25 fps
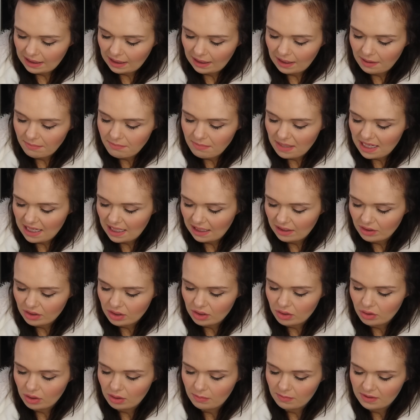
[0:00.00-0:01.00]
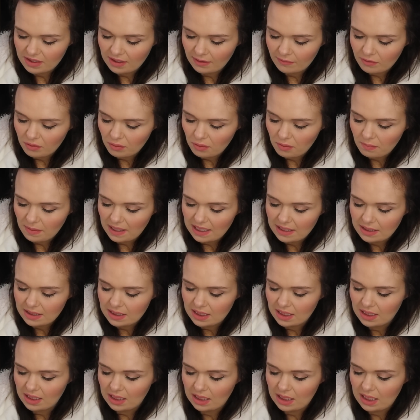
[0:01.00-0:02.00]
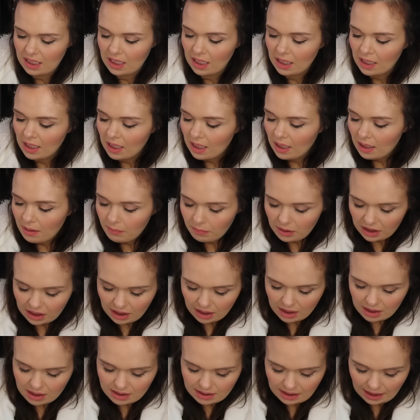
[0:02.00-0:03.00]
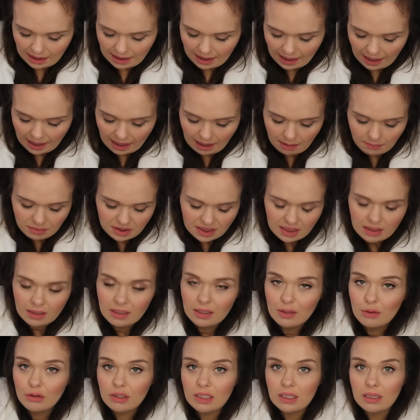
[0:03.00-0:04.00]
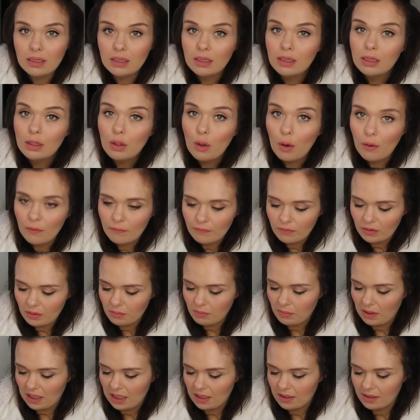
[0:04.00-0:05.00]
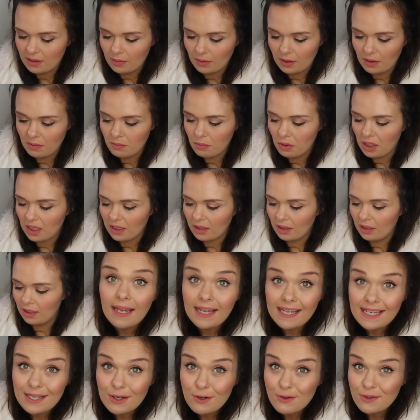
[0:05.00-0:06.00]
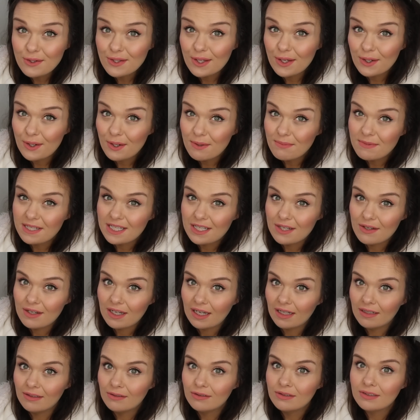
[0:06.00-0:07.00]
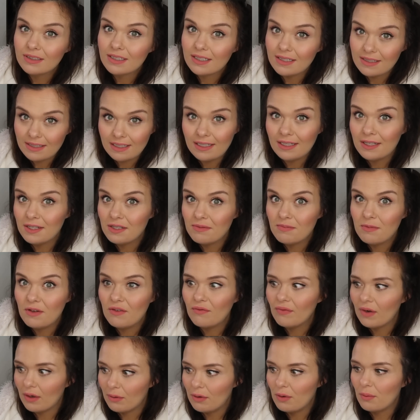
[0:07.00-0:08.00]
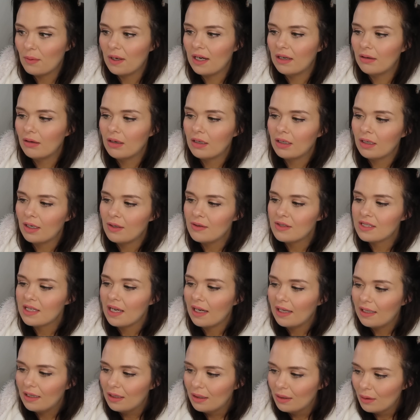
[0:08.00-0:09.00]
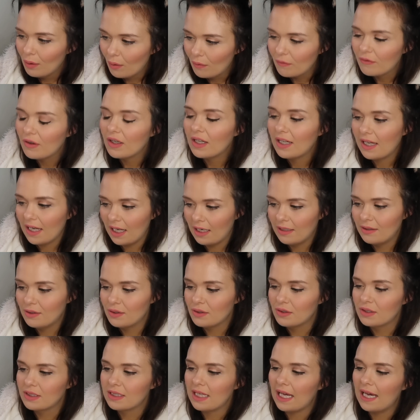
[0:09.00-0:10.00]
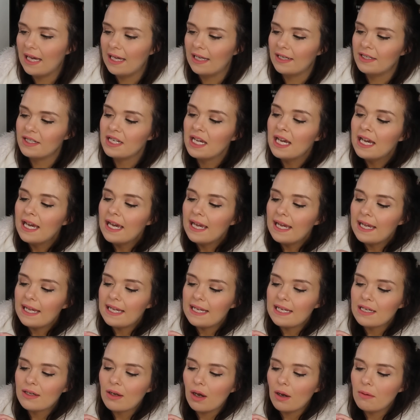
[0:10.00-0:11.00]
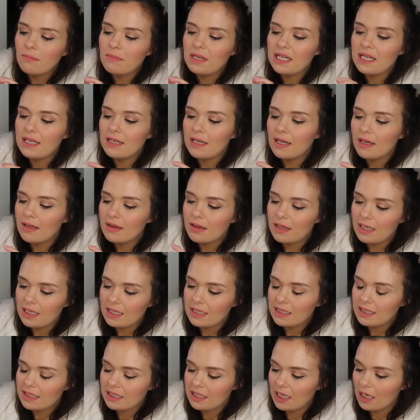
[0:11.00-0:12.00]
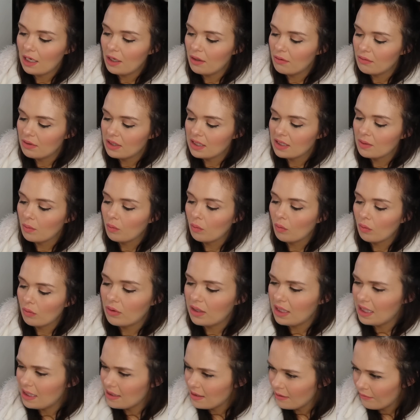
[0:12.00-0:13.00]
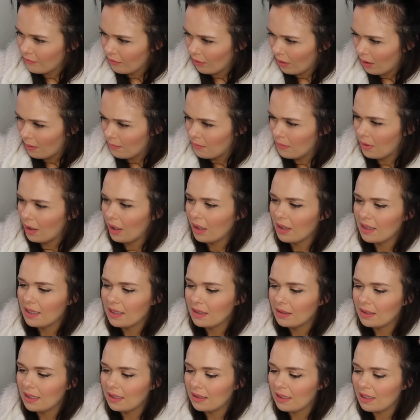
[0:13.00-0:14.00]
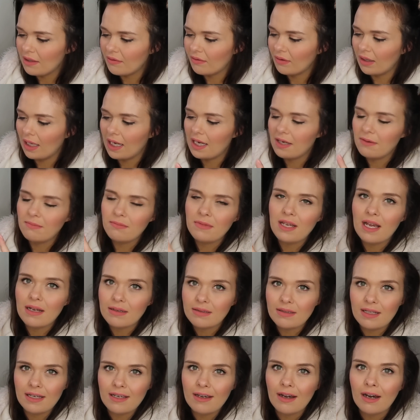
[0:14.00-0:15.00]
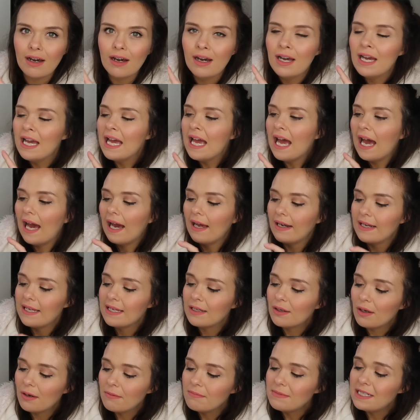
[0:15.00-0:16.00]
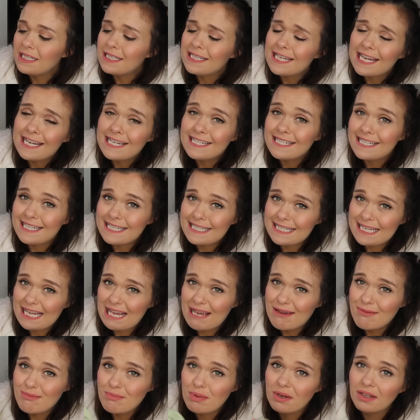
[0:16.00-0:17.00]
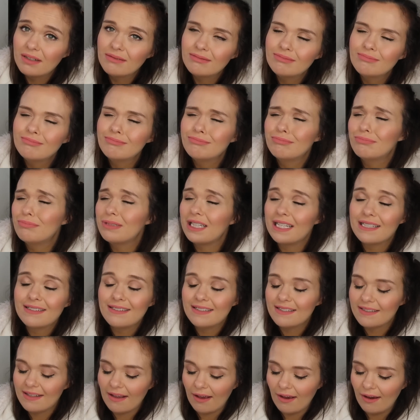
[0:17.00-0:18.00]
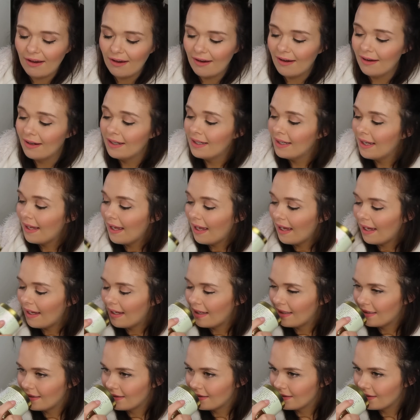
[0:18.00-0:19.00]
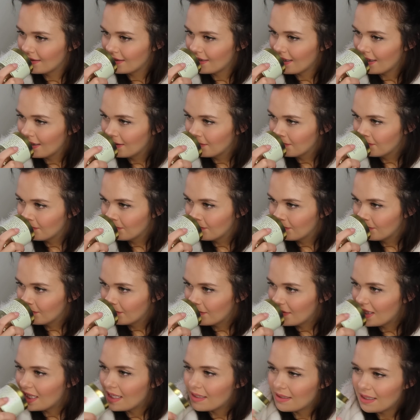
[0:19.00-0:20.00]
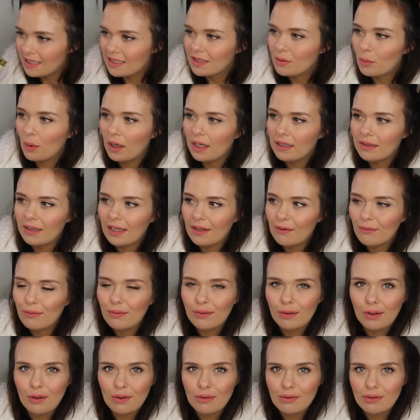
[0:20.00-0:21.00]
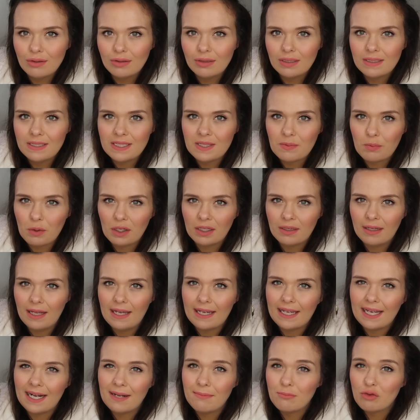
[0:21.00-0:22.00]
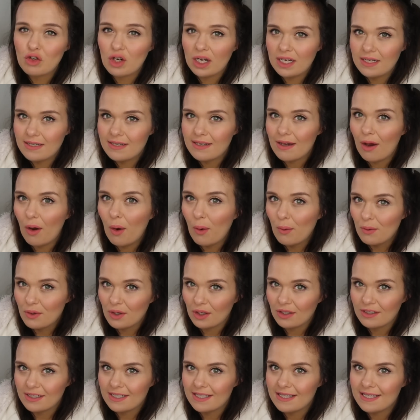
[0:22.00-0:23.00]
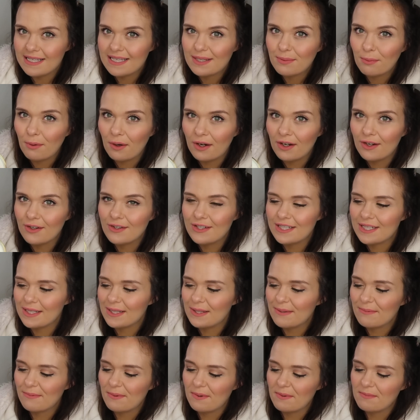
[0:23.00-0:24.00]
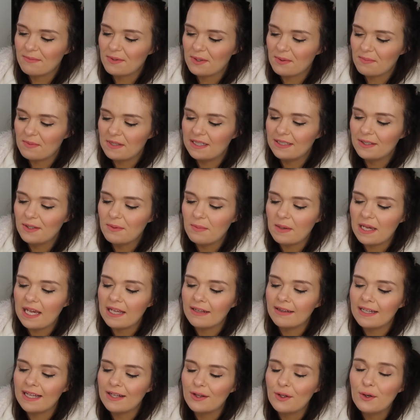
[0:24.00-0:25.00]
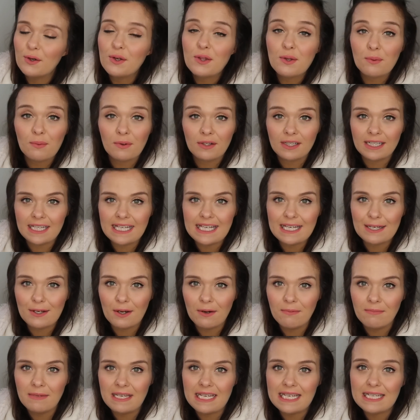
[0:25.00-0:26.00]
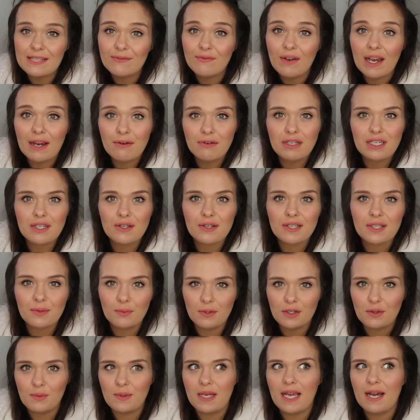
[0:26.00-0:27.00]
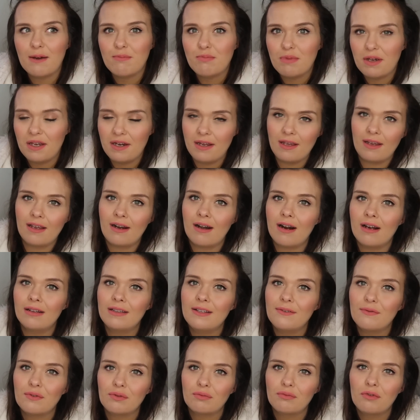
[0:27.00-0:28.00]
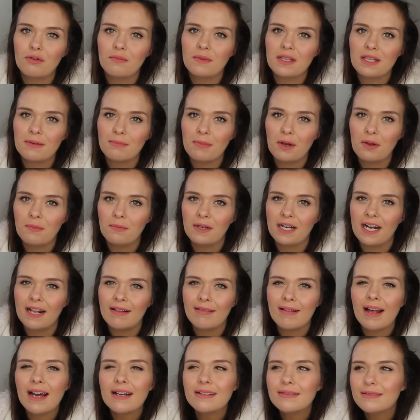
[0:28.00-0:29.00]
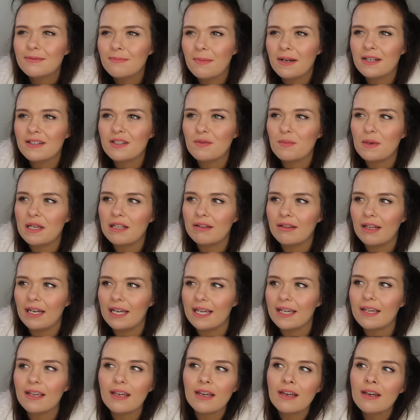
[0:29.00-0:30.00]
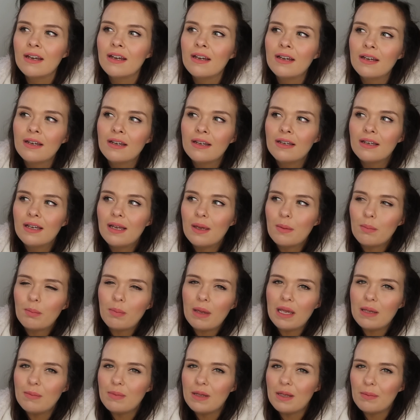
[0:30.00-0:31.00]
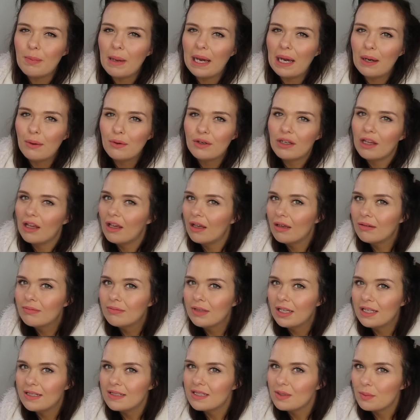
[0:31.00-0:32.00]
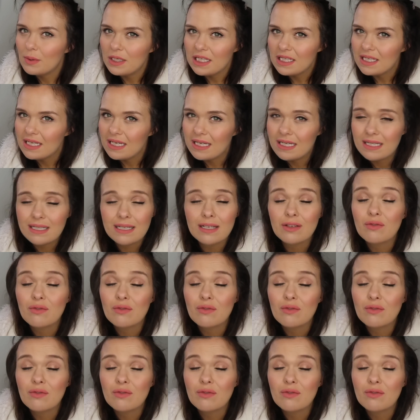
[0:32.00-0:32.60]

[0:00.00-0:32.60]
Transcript: And I may actually treat myself to a bath tonight because I absolutely love baths when I'm pregnant. He also got me two candles because he knows me very well and knows that I love candles, and he got me these two. There's, these are from, are they Lily Flame? Yes they are. And he got me Daisy Dip, bless his heart, and this is quite like floral and spring-like, and I'm trying to hold on to this one until it warms up a little bit. And then the other one that he got me is Fairy Dust, which we have burning in our living room at the moment, and that smells a bit like baby powder and sweeties.